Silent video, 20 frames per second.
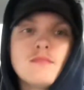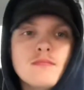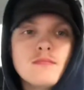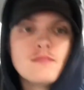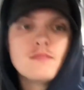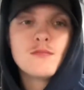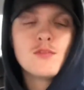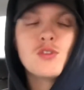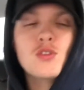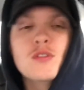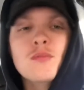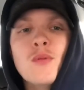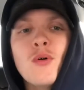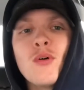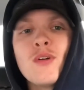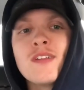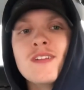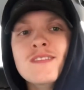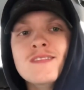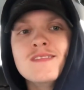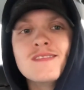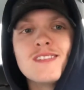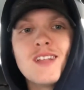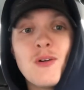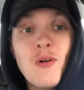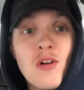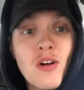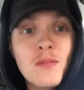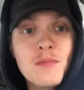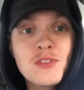Good morning, and
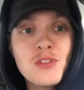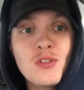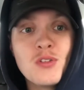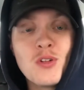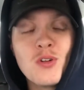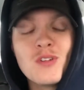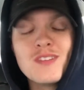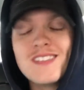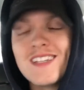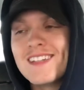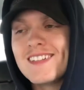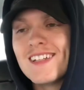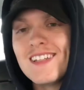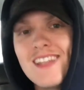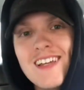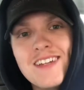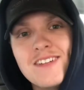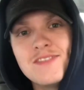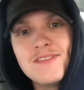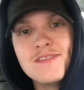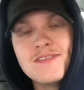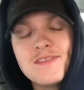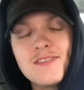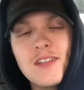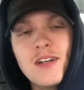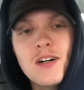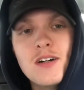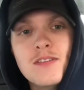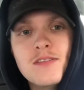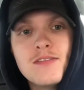welcome to a little day in the life
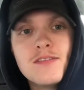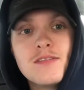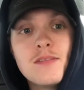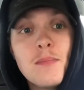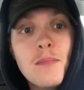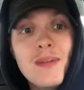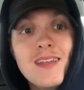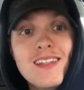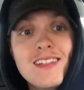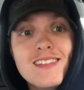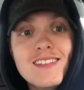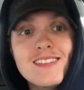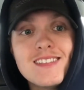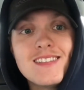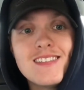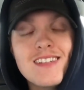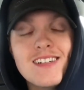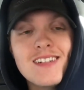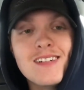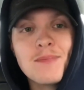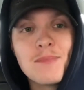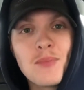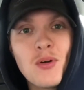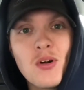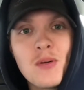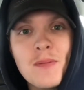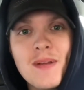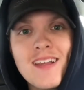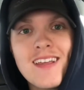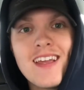of me, the broke
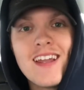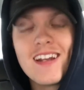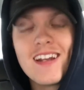mechanic.